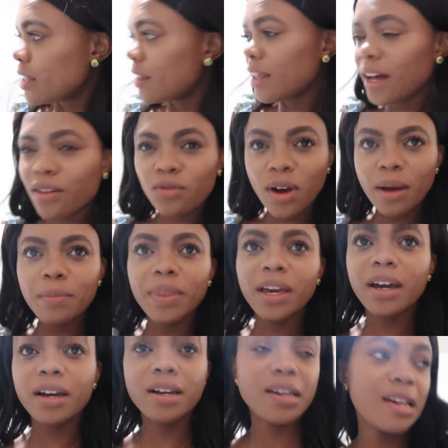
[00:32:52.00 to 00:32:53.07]
that rhymed
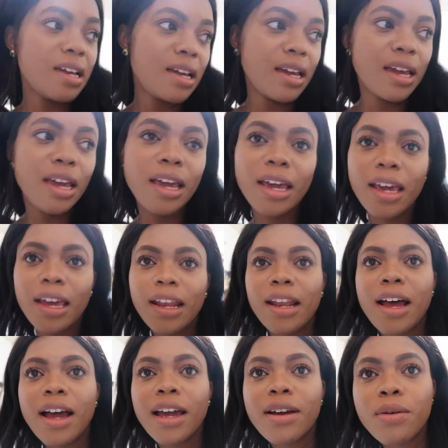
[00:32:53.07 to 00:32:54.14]
there. And
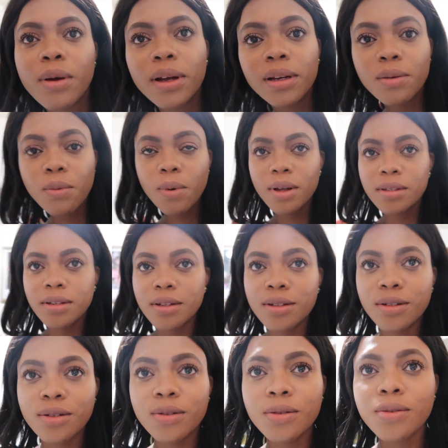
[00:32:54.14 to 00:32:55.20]
I quickly wanted
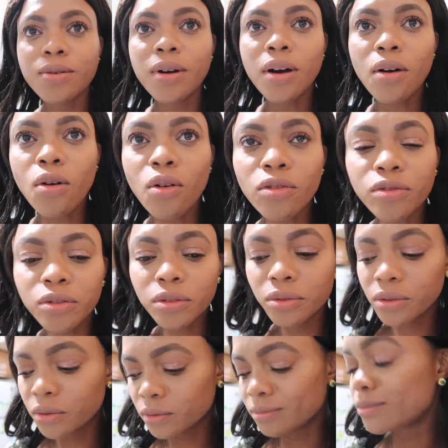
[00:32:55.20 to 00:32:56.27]
to do a Whole
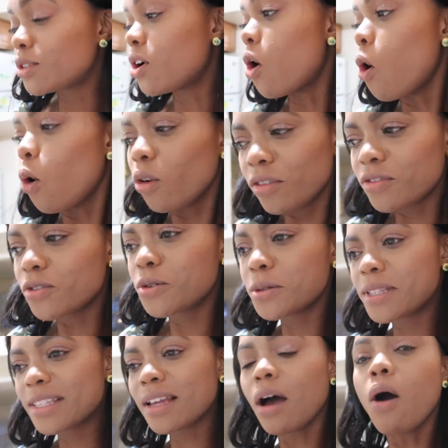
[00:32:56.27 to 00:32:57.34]

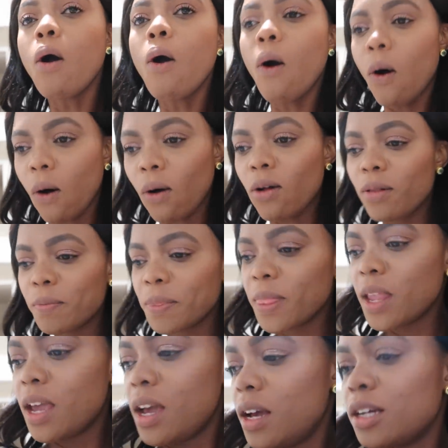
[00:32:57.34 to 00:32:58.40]
Foods haul,
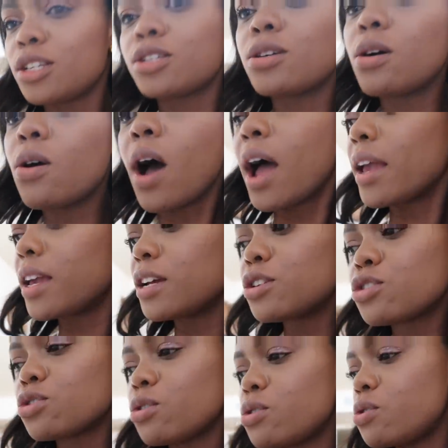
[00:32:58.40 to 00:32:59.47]
so I can
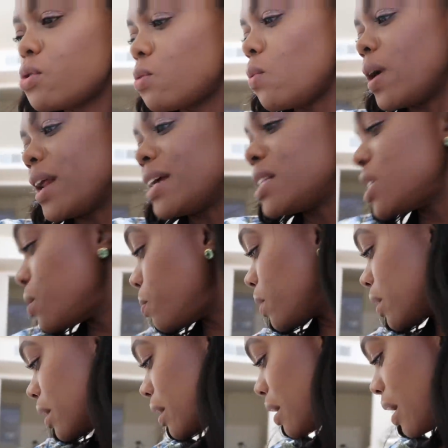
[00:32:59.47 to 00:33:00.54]
show you what I
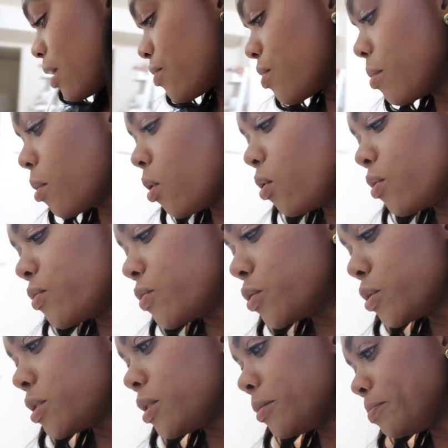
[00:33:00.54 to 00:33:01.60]
typically get from Whole
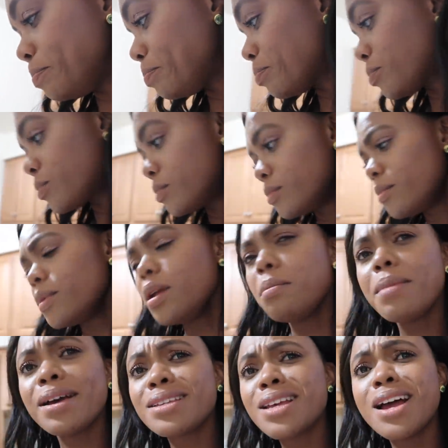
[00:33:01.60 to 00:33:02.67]
Foods.
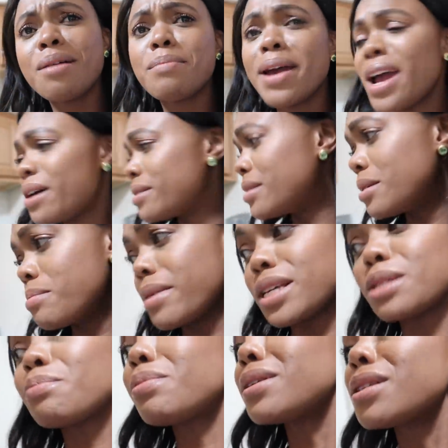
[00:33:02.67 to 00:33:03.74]
My house is a
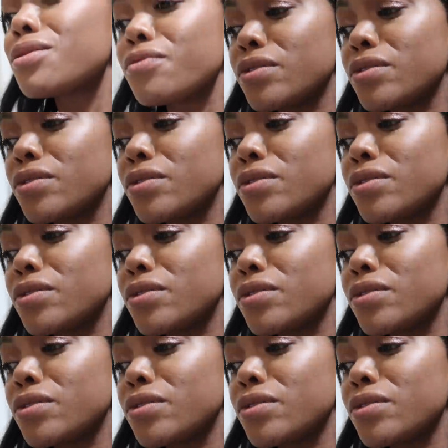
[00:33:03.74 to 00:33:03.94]
mess, please